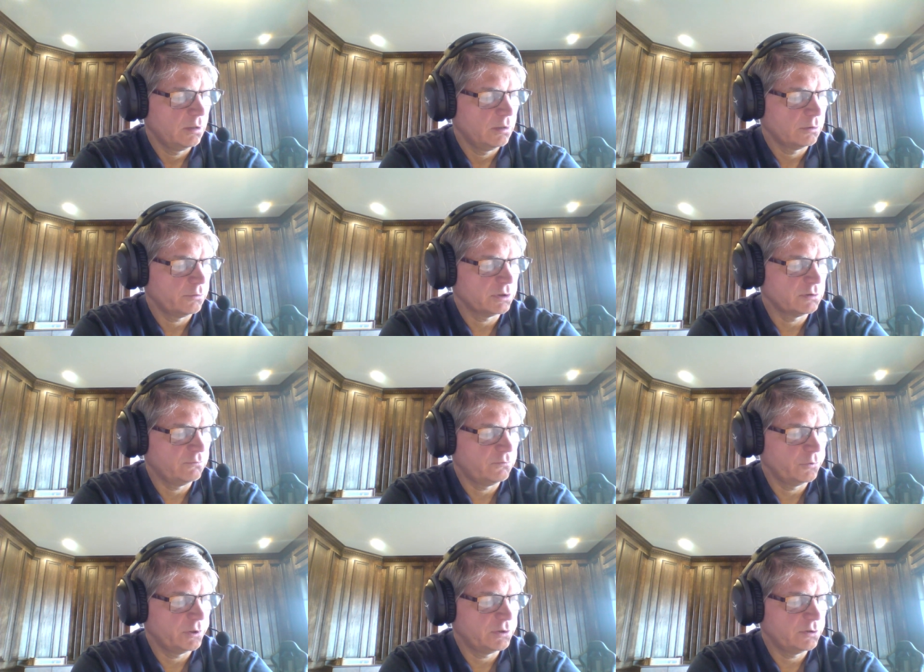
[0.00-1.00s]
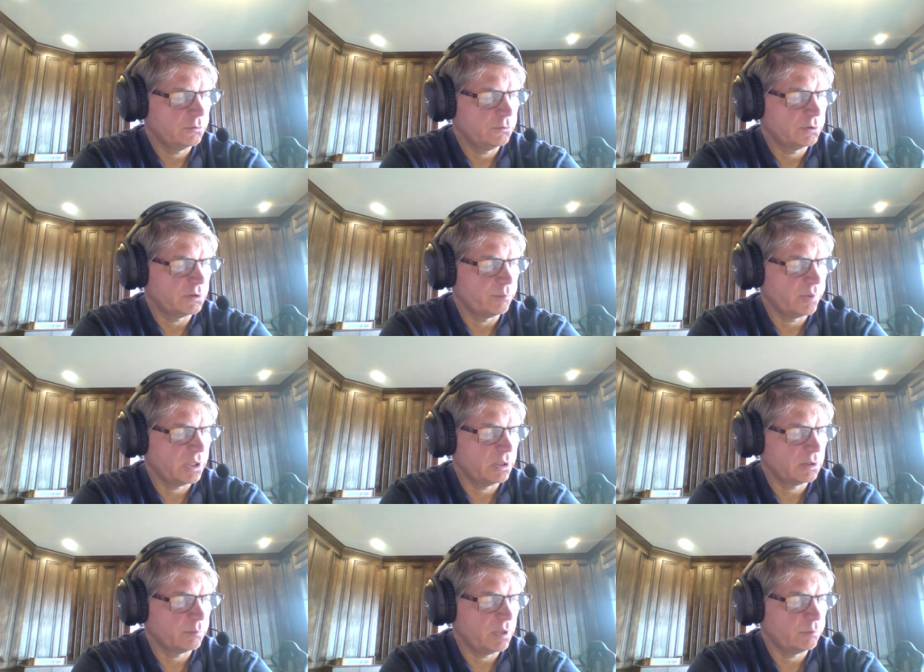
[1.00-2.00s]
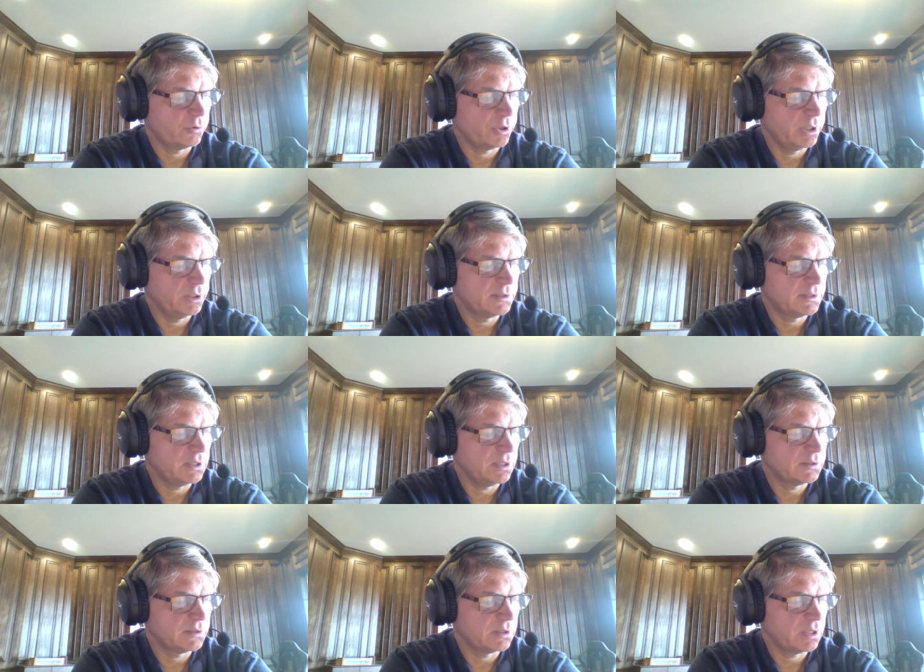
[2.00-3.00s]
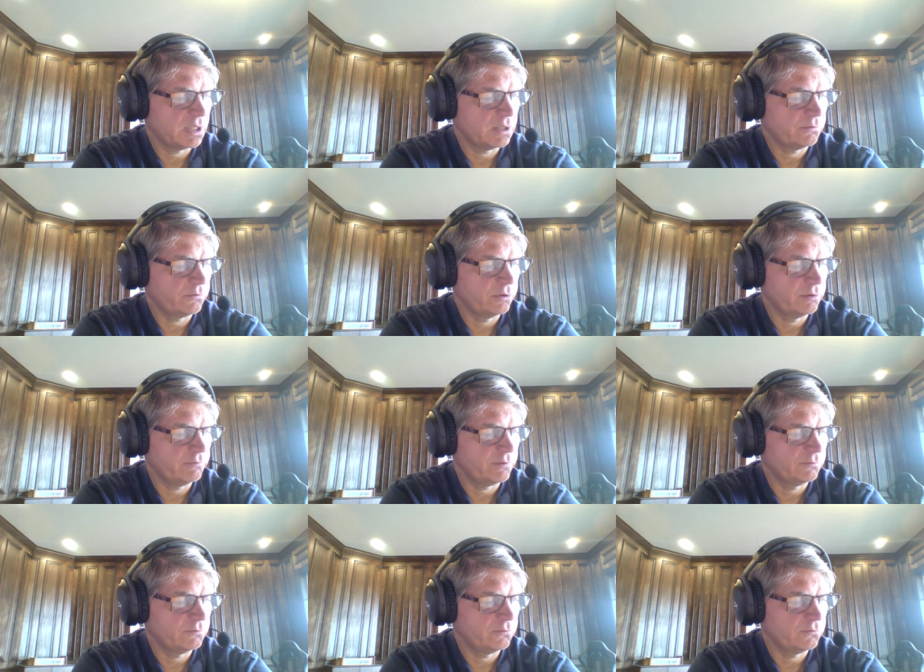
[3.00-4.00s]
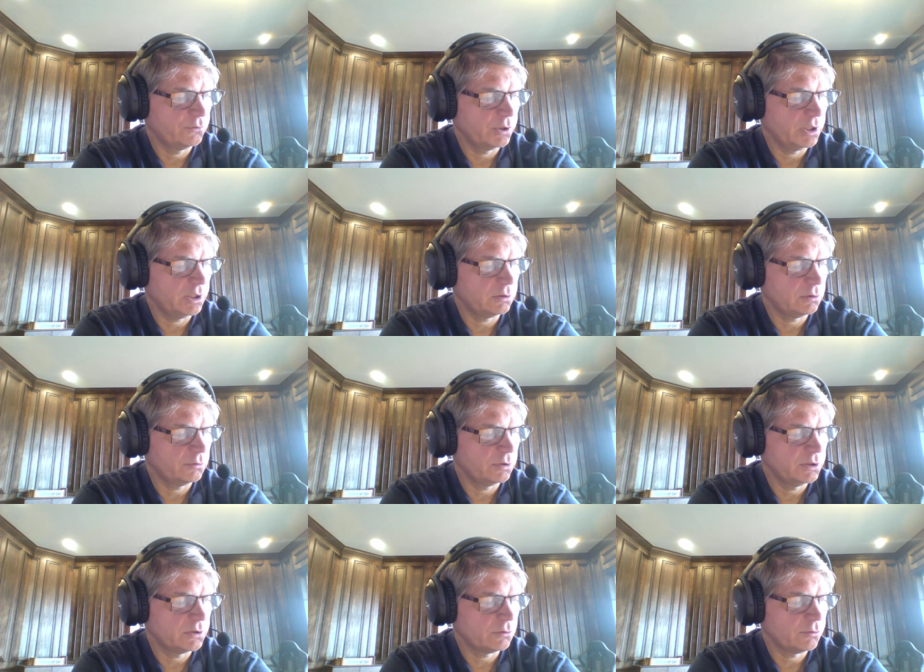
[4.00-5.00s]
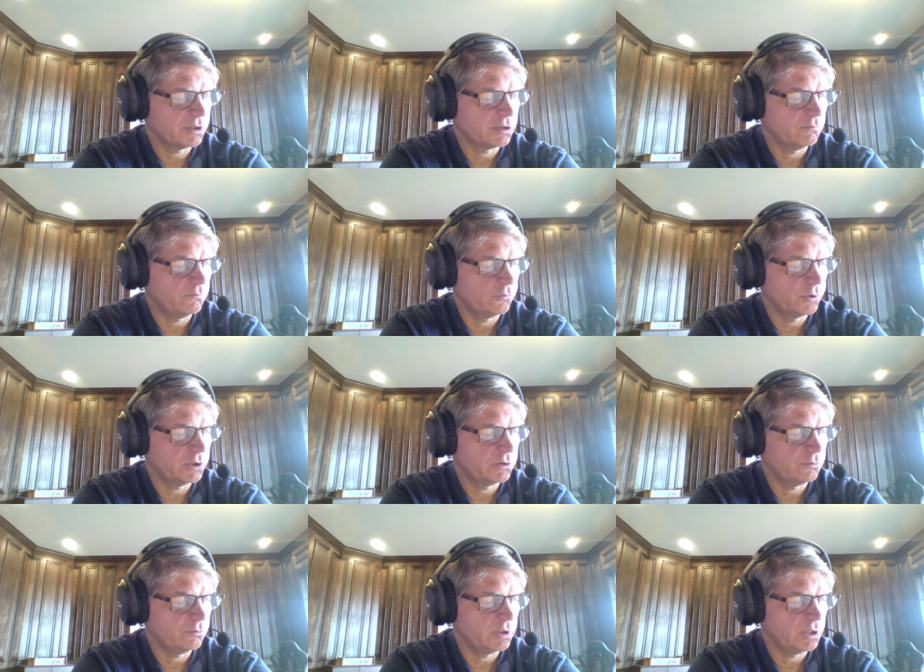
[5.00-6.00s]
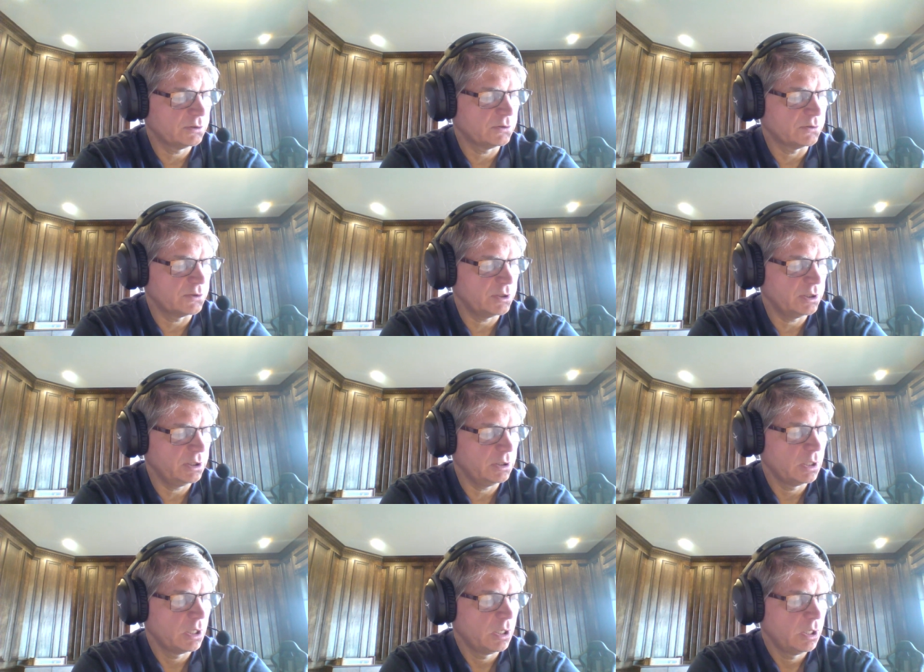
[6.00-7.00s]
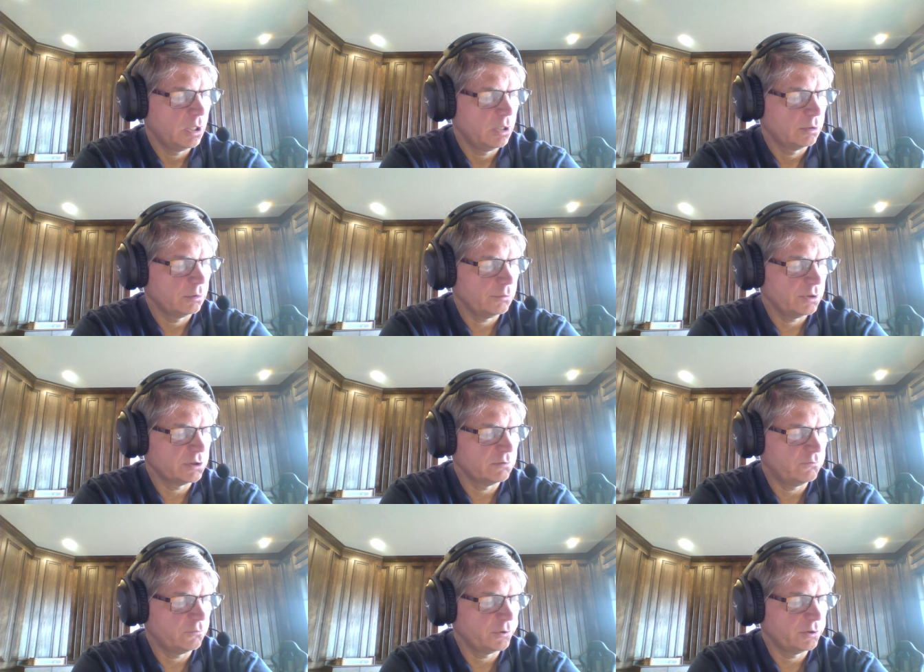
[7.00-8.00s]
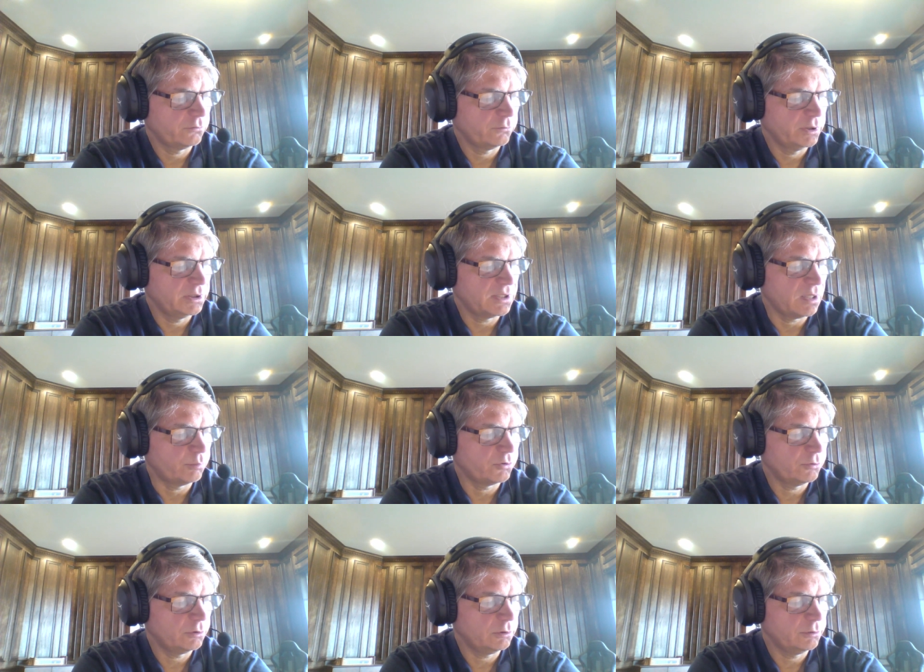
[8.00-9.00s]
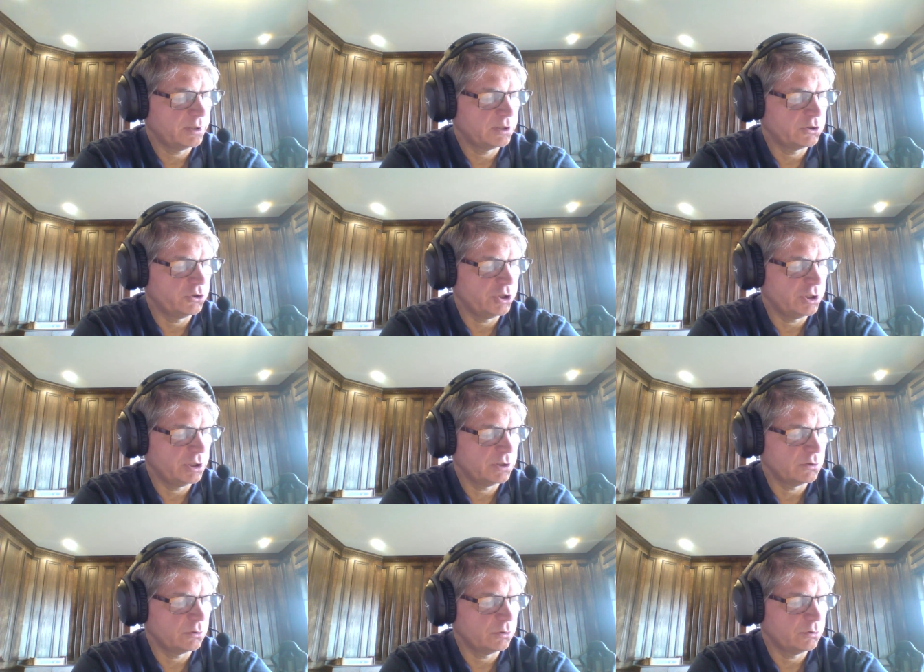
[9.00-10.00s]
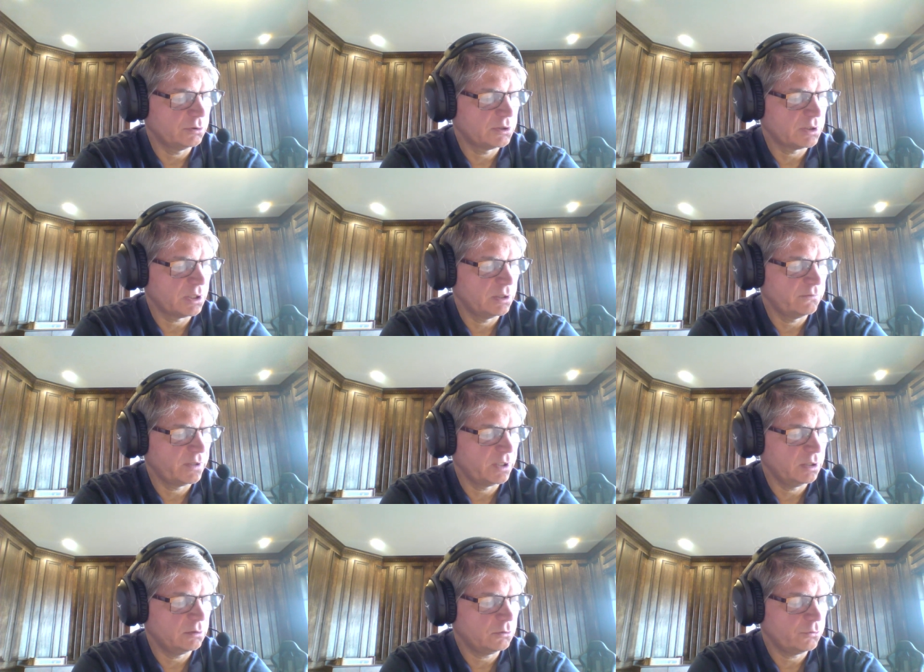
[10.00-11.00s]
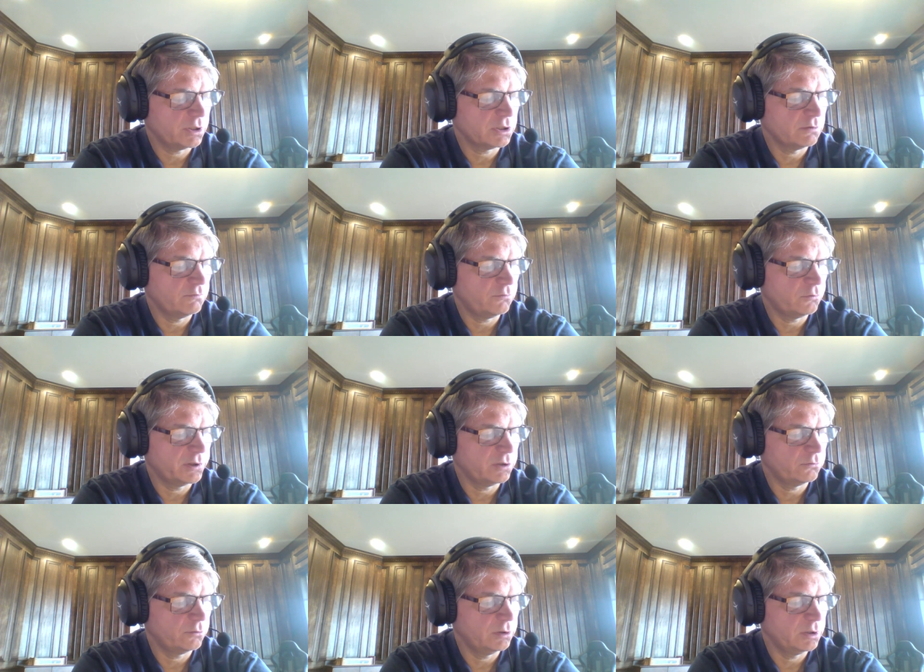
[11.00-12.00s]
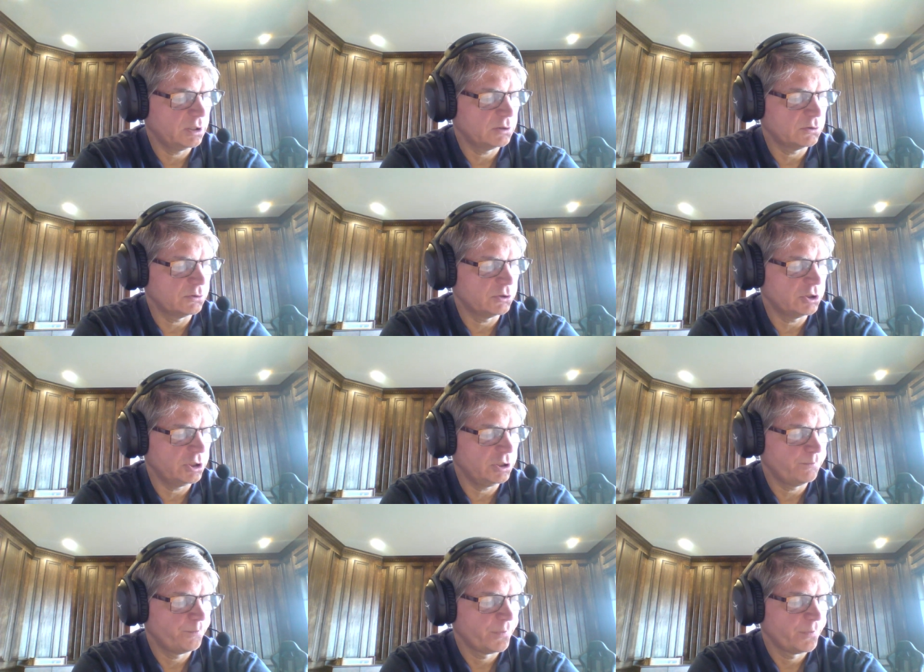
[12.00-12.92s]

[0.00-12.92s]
Question 42, tympanic membrane, C as in cat, 35 to 38 degrees. Question 42, the answer is C. Question 43, temporal, that's G as in good, side of head. Question 43, the answer is G.